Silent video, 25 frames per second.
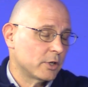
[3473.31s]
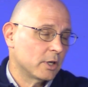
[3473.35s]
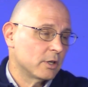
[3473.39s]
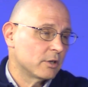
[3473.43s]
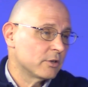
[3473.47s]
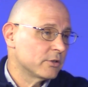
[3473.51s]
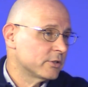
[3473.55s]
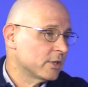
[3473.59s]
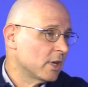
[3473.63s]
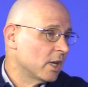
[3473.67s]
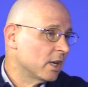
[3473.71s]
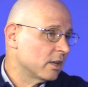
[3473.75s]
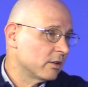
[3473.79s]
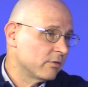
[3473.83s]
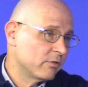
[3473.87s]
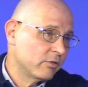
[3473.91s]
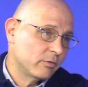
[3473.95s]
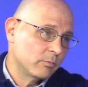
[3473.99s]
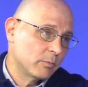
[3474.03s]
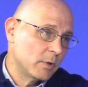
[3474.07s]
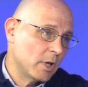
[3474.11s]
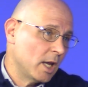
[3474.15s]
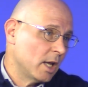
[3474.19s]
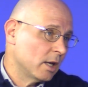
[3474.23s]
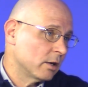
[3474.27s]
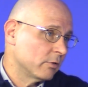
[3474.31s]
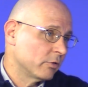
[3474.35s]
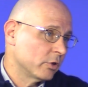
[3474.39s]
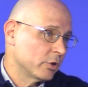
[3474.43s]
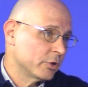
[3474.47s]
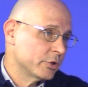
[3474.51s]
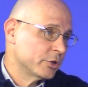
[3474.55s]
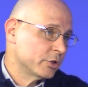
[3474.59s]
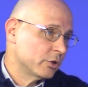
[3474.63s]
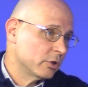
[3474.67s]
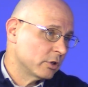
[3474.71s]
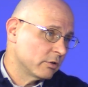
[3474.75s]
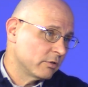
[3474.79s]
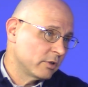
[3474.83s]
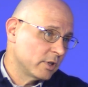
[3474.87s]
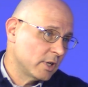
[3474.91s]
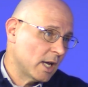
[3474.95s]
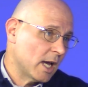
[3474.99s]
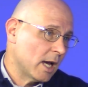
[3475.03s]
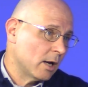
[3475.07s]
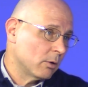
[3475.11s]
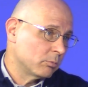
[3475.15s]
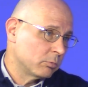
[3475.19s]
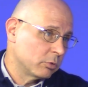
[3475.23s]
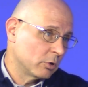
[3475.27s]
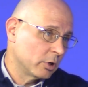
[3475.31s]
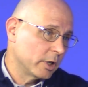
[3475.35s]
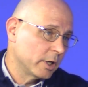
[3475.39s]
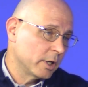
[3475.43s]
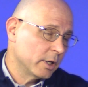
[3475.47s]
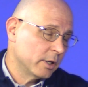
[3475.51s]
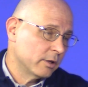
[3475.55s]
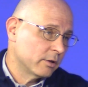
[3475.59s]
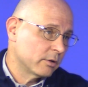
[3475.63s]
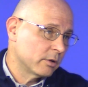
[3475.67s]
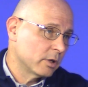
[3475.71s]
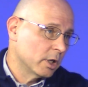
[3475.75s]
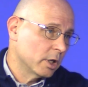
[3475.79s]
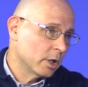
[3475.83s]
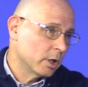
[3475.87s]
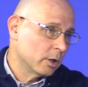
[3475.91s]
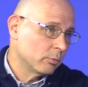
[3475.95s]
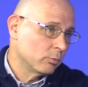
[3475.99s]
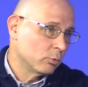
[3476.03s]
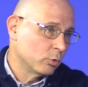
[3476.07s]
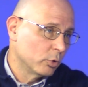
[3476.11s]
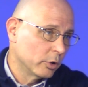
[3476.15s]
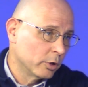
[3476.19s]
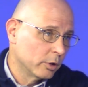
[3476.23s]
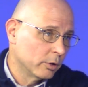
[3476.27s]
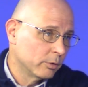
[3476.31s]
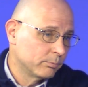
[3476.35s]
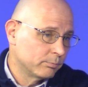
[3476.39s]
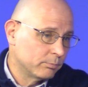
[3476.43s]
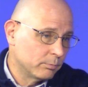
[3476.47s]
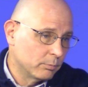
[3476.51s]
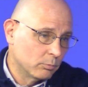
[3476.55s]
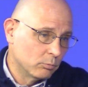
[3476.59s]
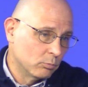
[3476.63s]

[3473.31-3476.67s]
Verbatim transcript: like you said, from the anniversary of the outbreak, uh, where